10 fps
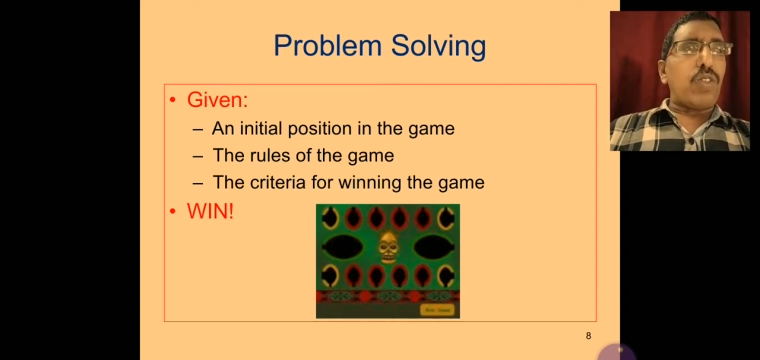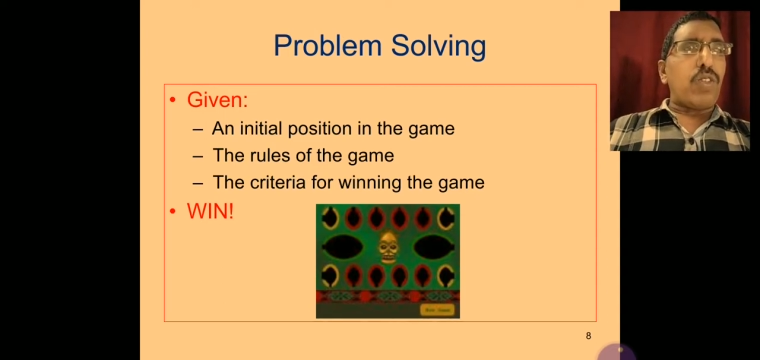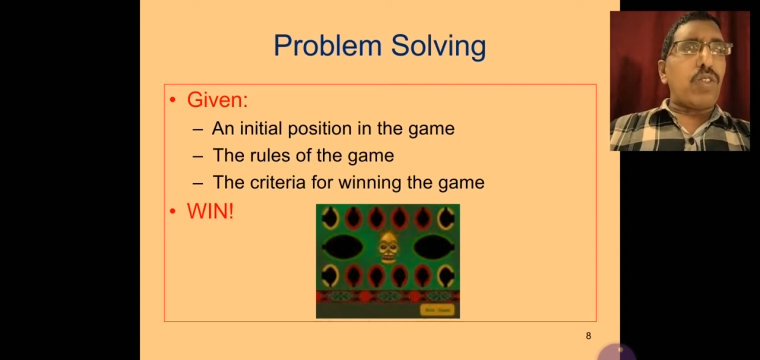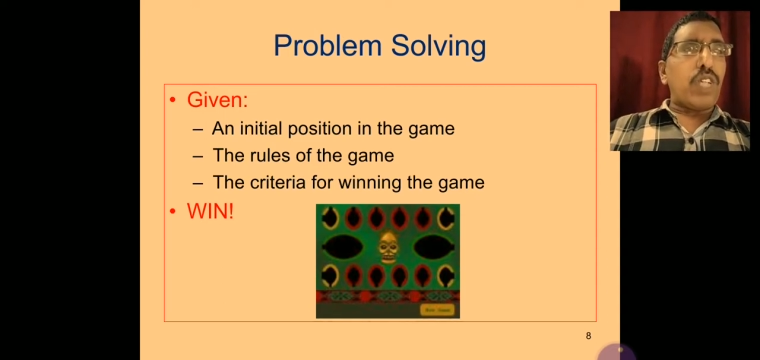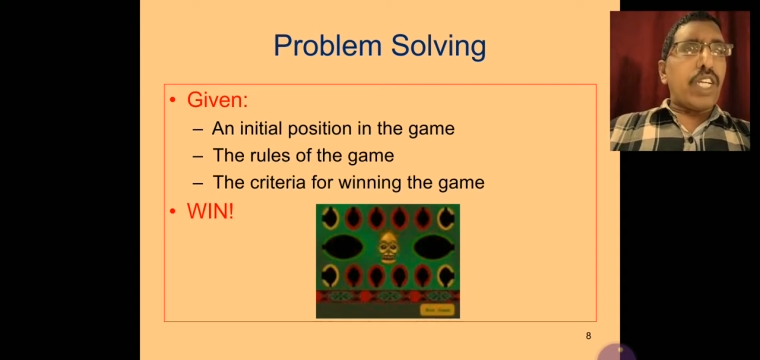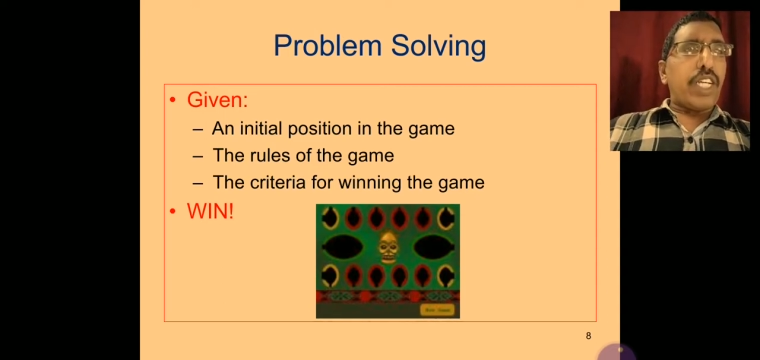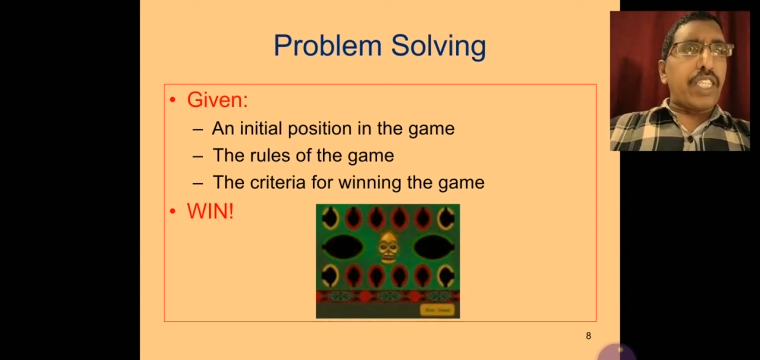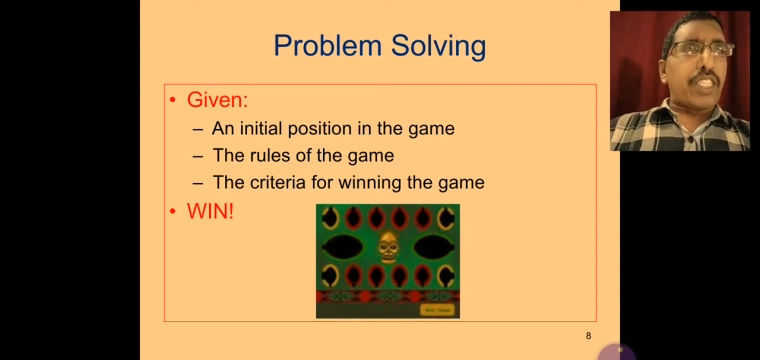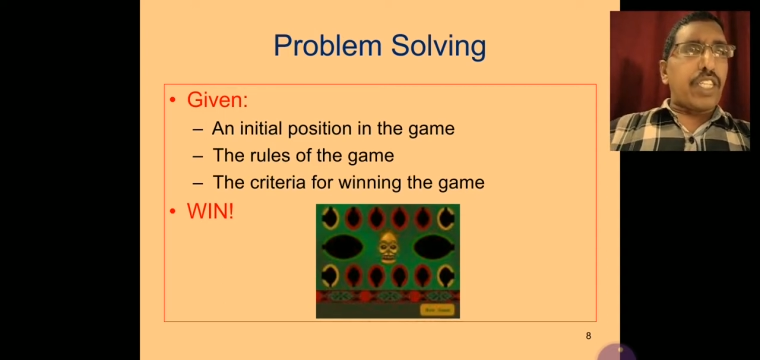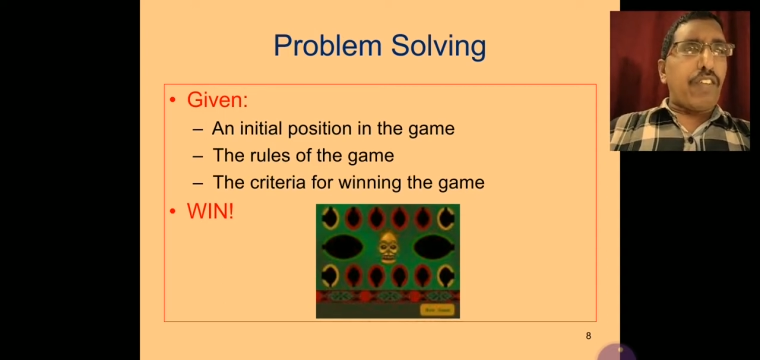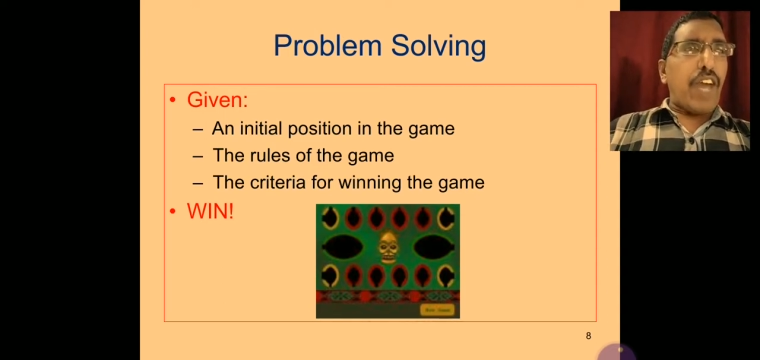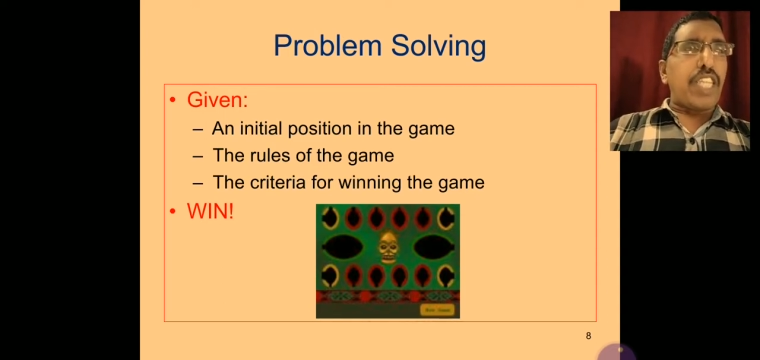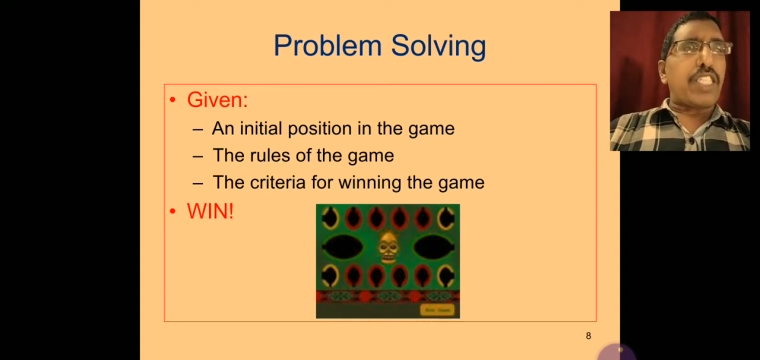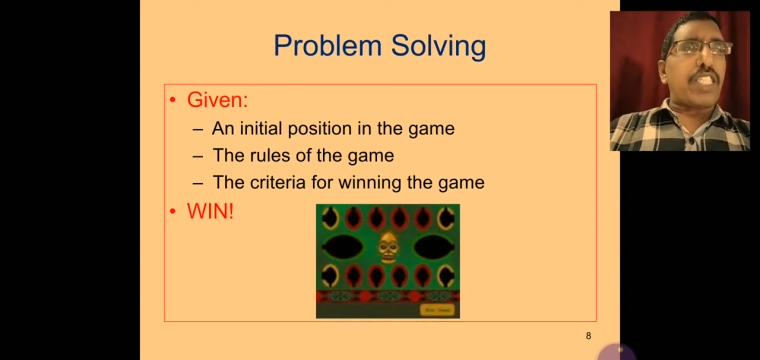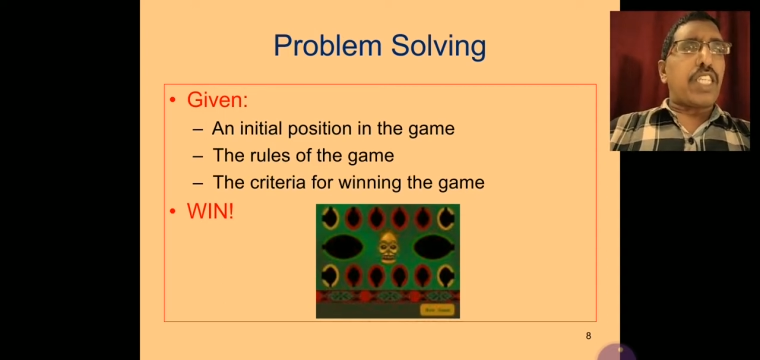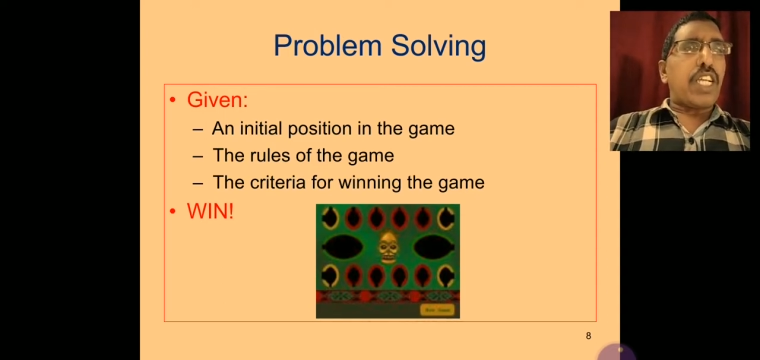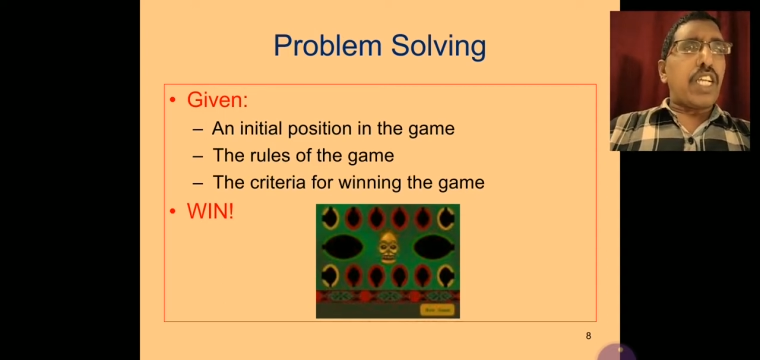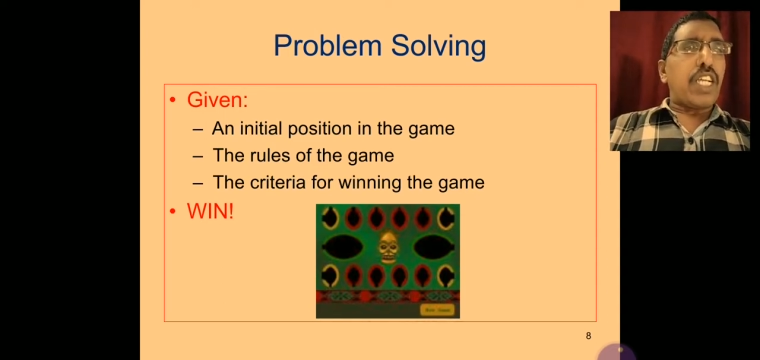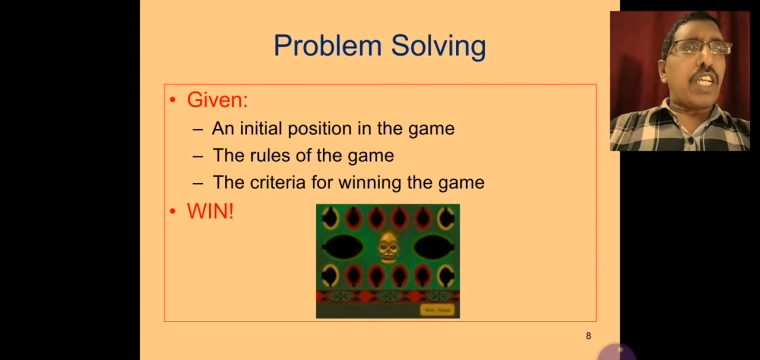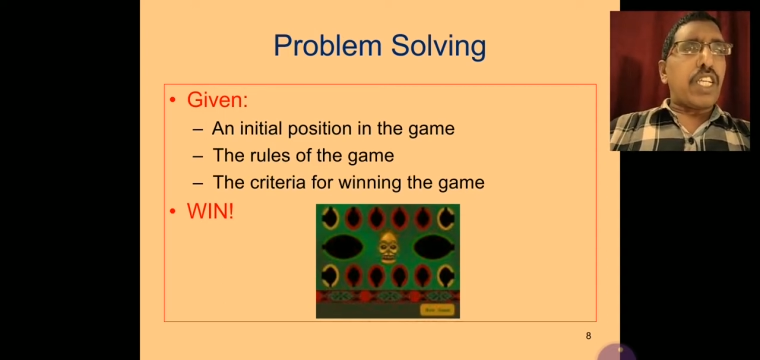devise
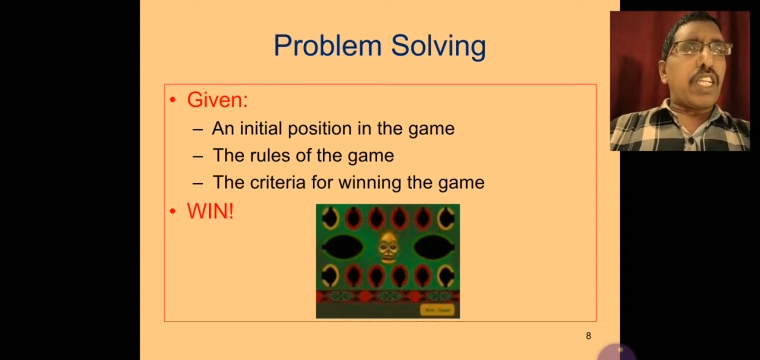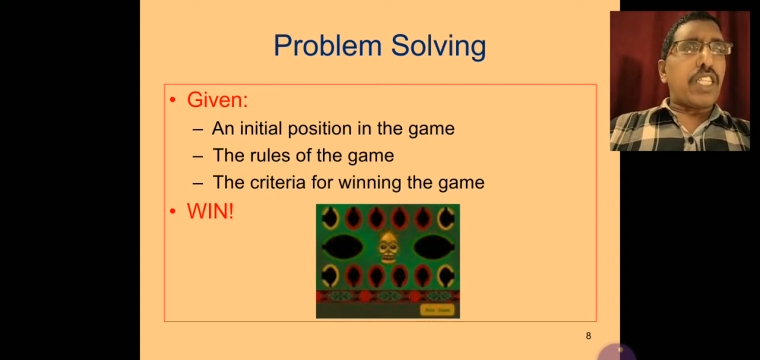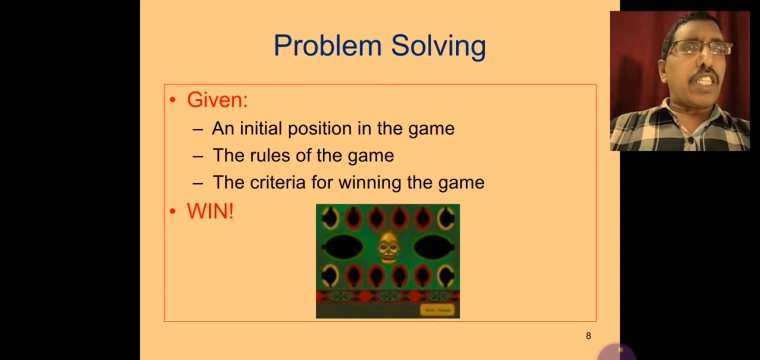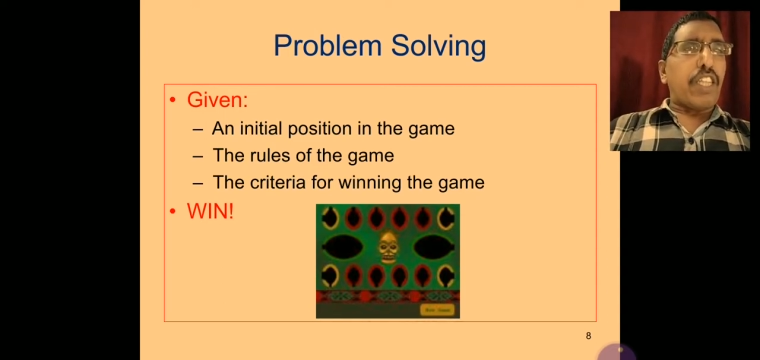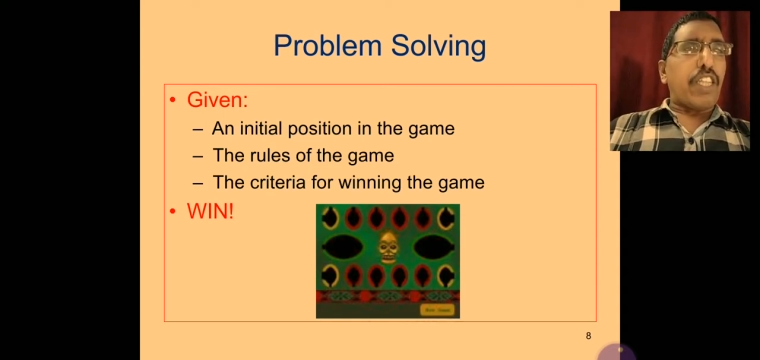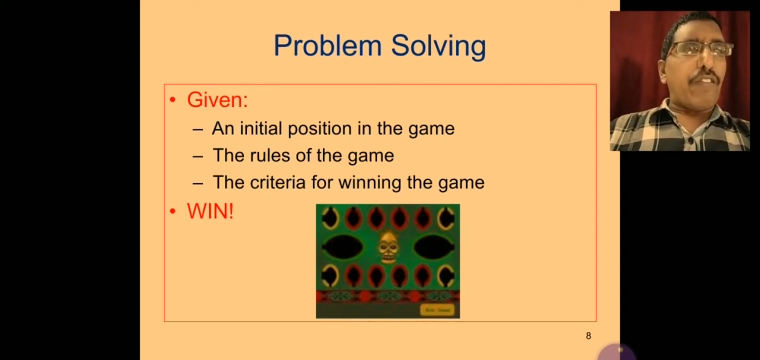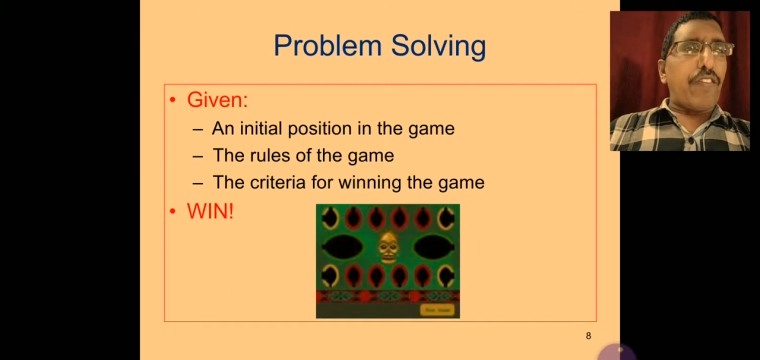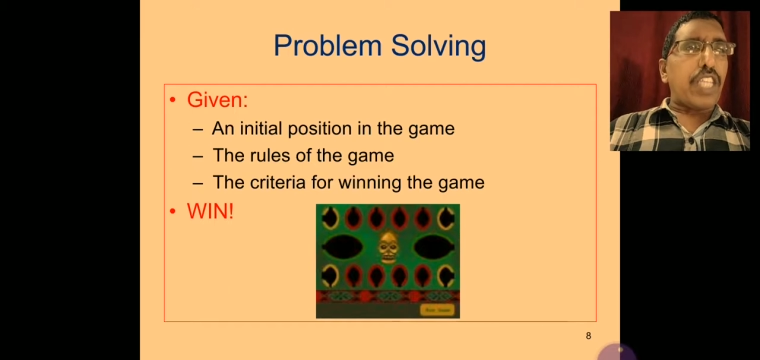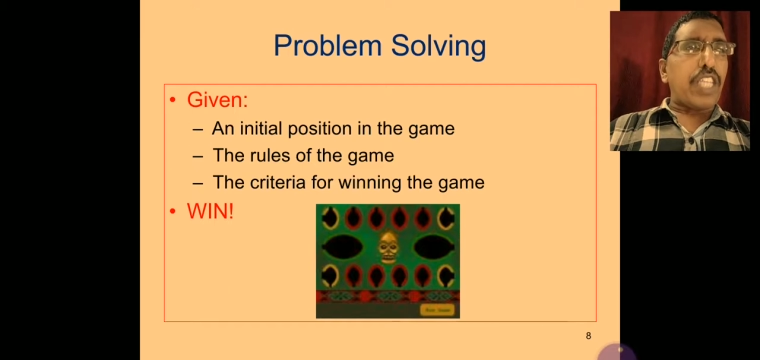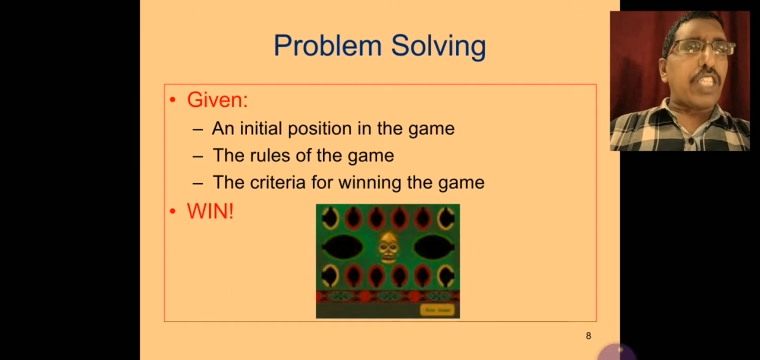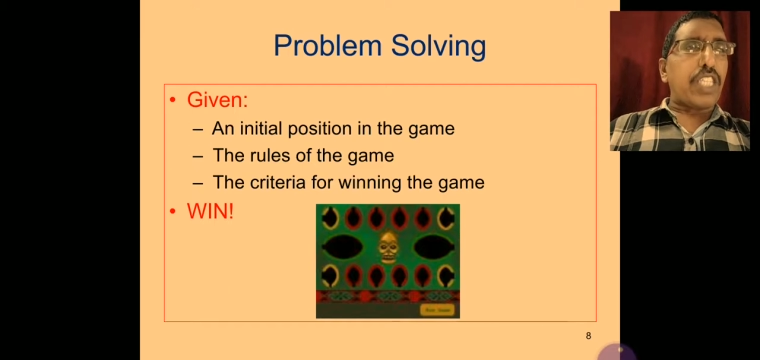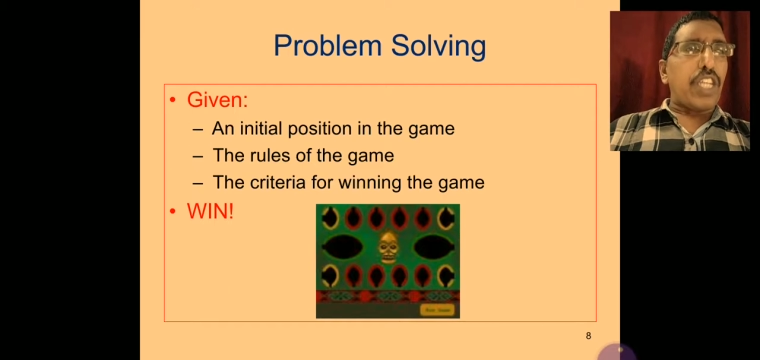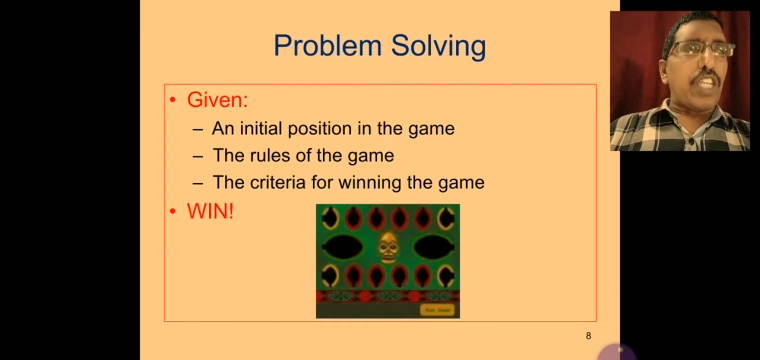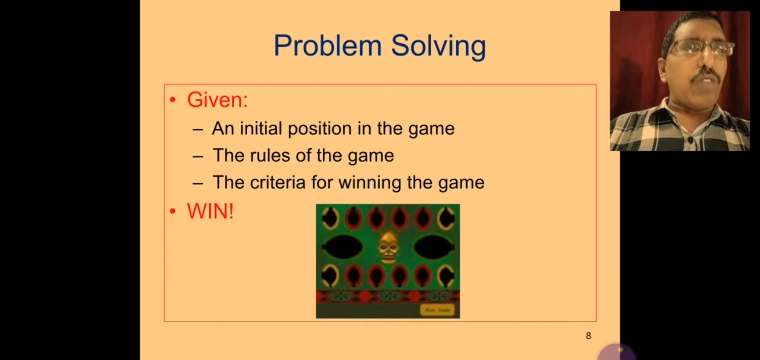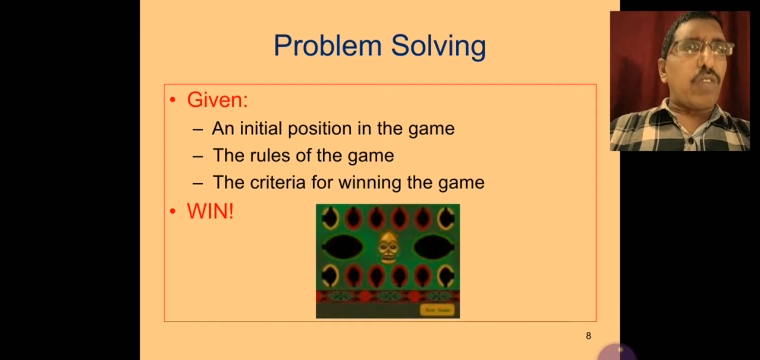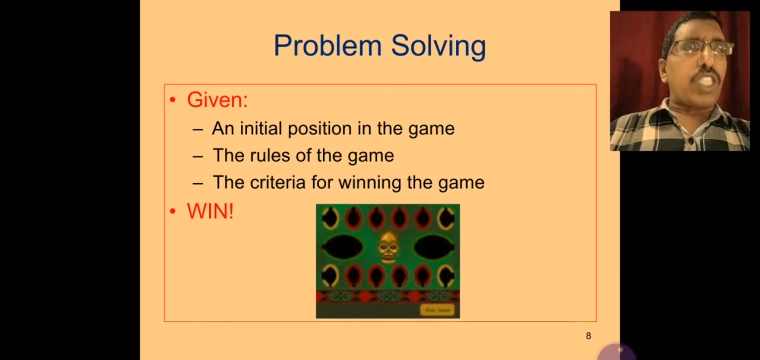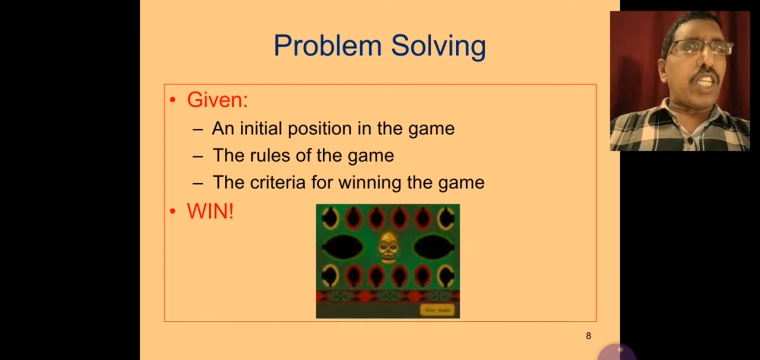the ways in which the